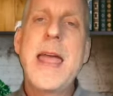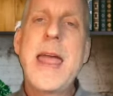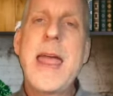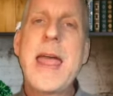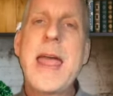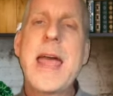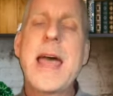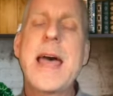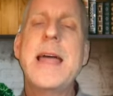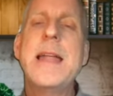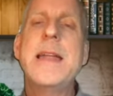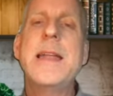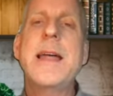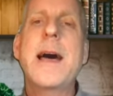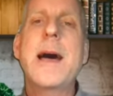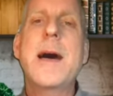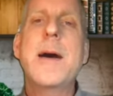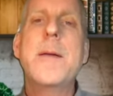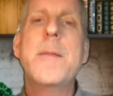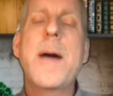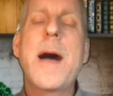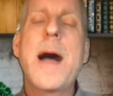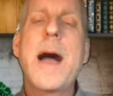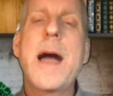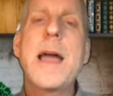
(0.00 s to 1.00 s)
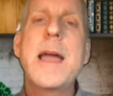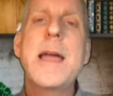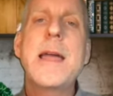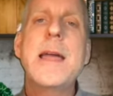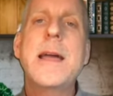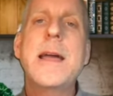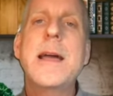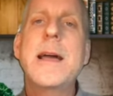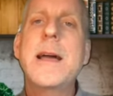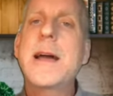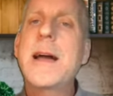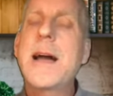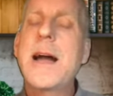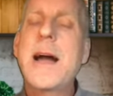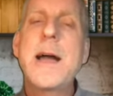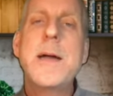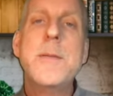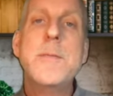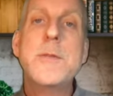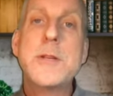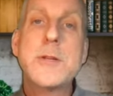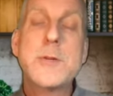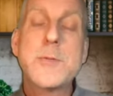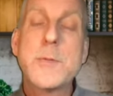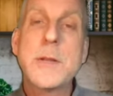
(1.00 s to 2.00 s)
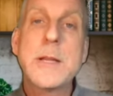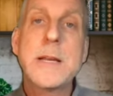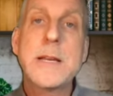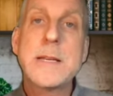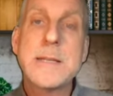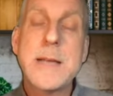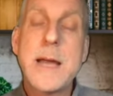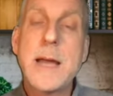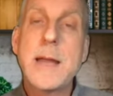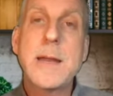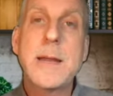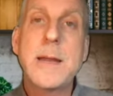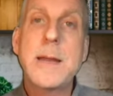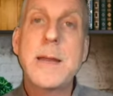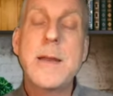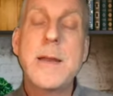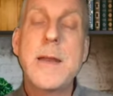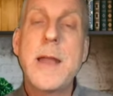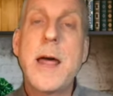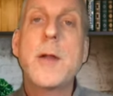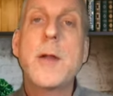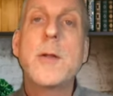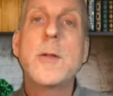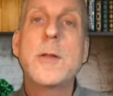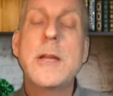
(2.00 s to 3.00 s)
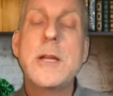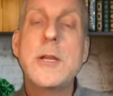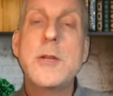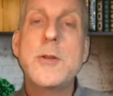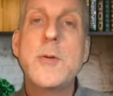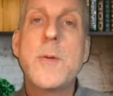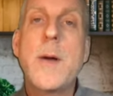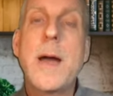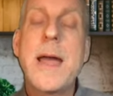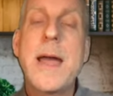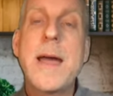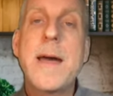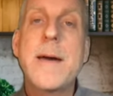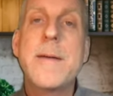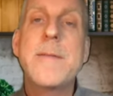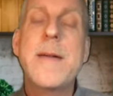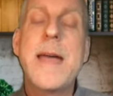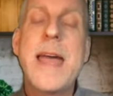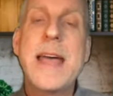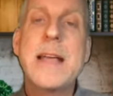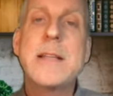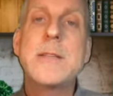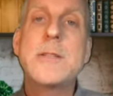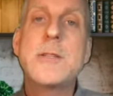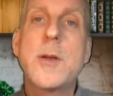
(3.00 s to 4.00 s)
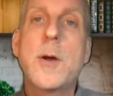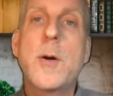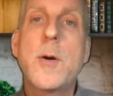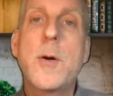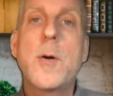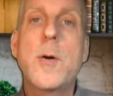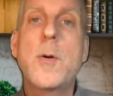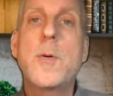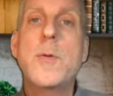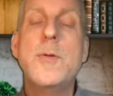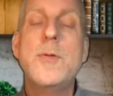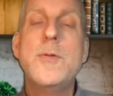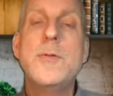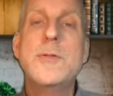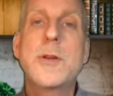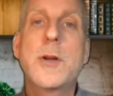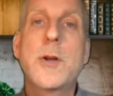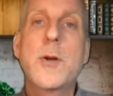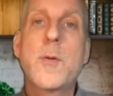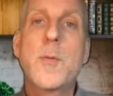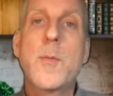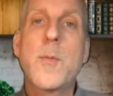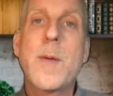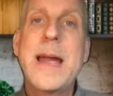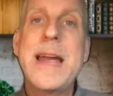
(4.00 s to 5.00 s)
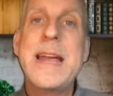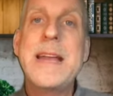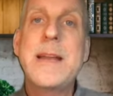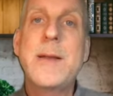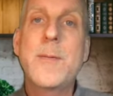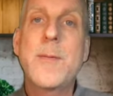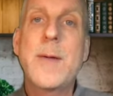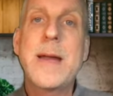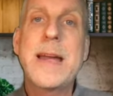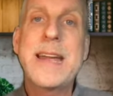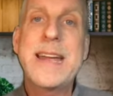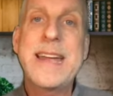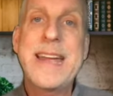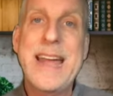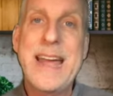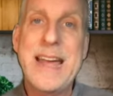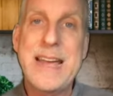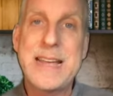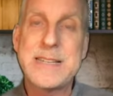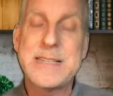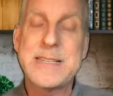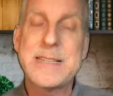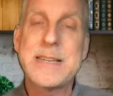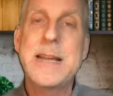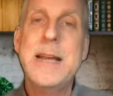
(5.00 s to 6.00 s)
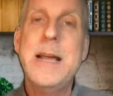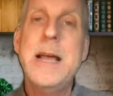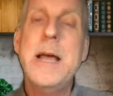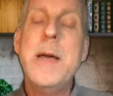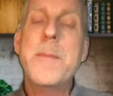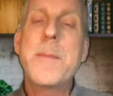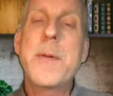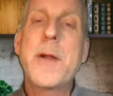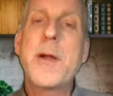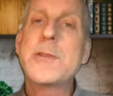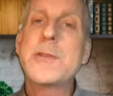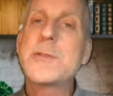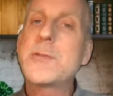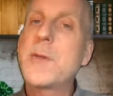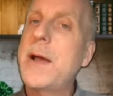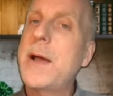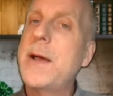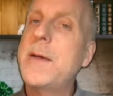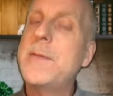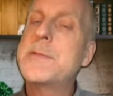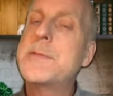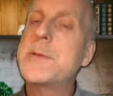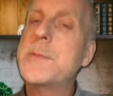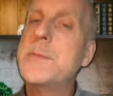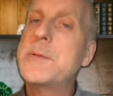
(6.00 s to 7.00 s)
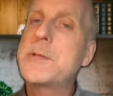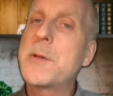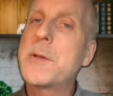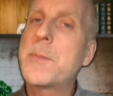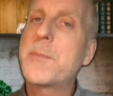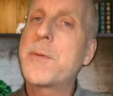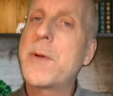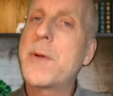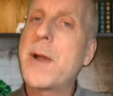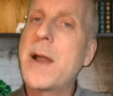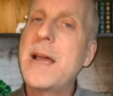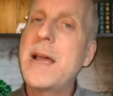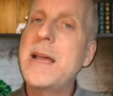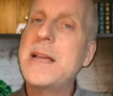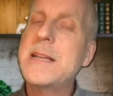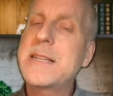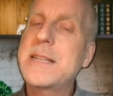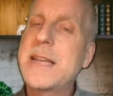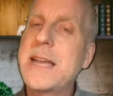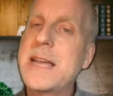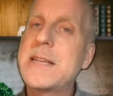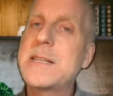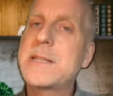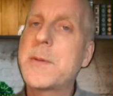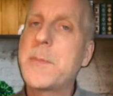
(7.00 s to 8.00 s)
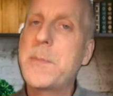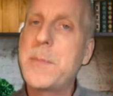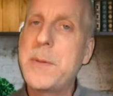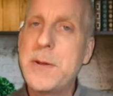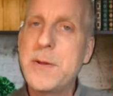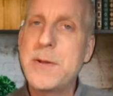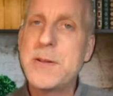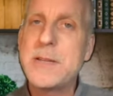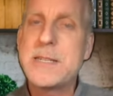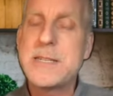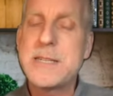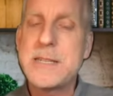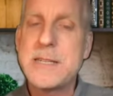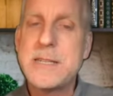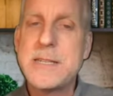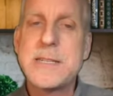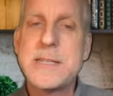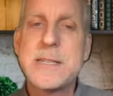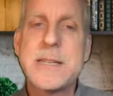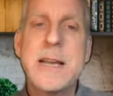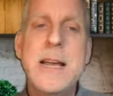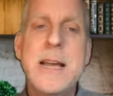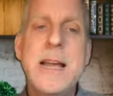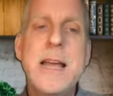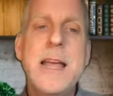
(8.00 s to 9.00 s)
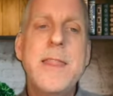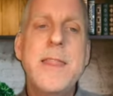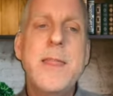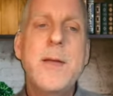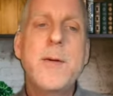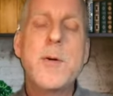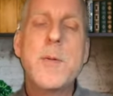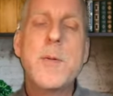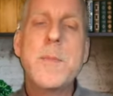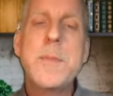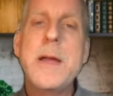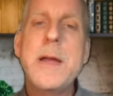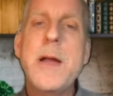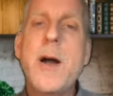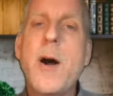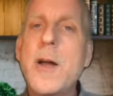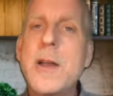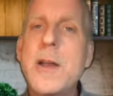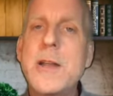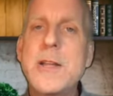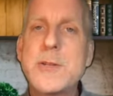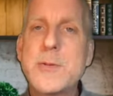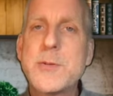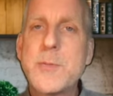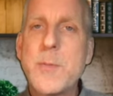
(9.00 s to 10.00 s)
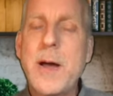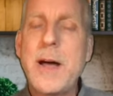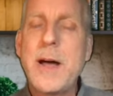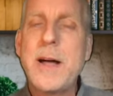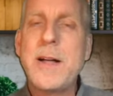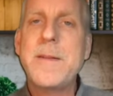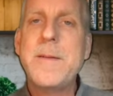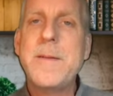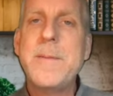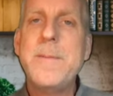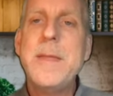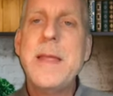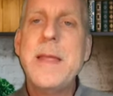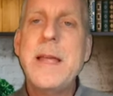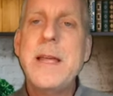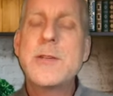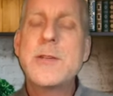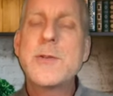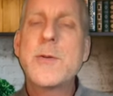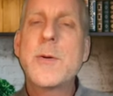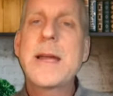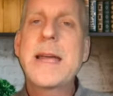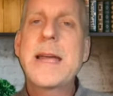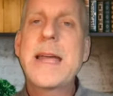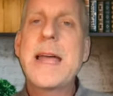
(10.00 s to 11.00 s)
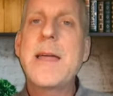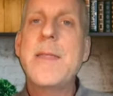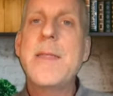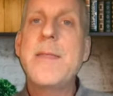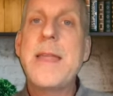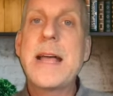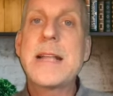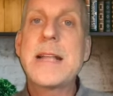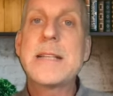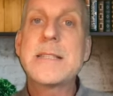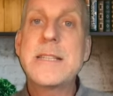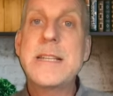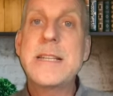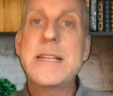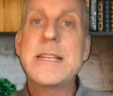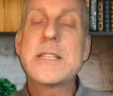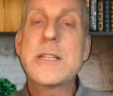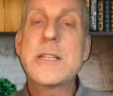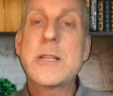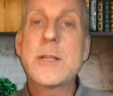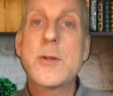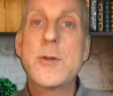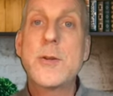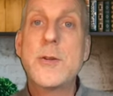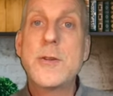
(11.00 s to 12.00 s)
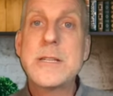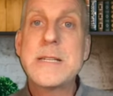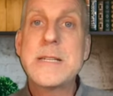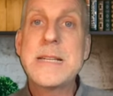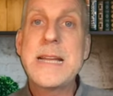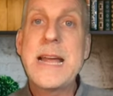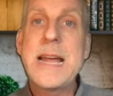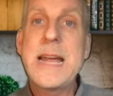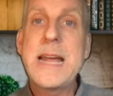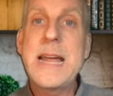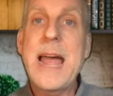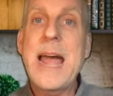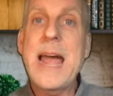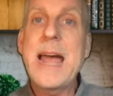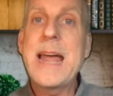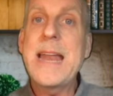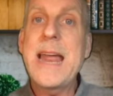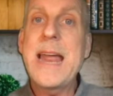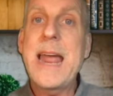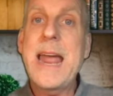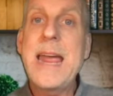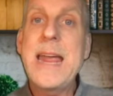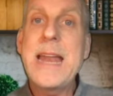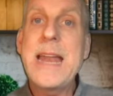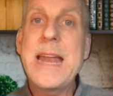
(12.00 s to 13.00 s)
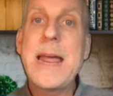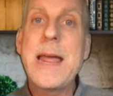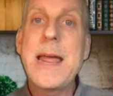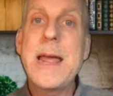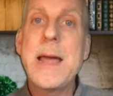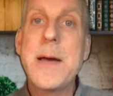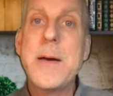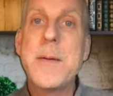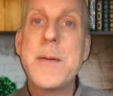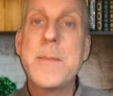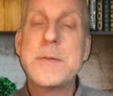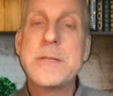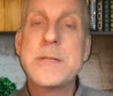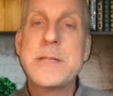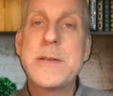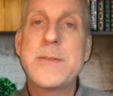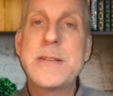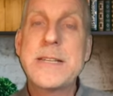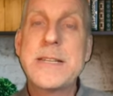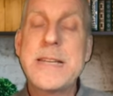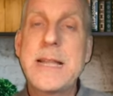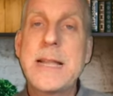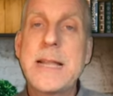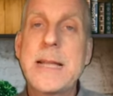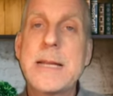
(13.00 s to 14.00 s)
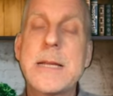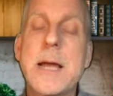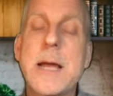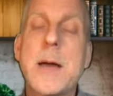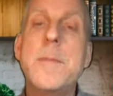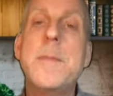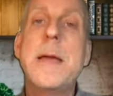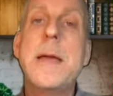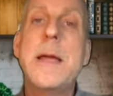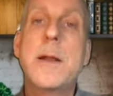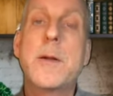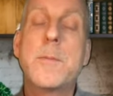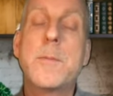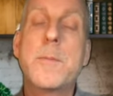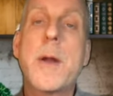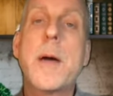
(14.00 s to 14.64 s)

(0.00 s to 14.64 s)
And I'm just really excited. Not only do I have Ed Soho, who's a great, great guest, but also have some surprise guest appearances that will be on as well. So again, that's this Thursday at 8 a.m. Pacific Daylight Time. It'll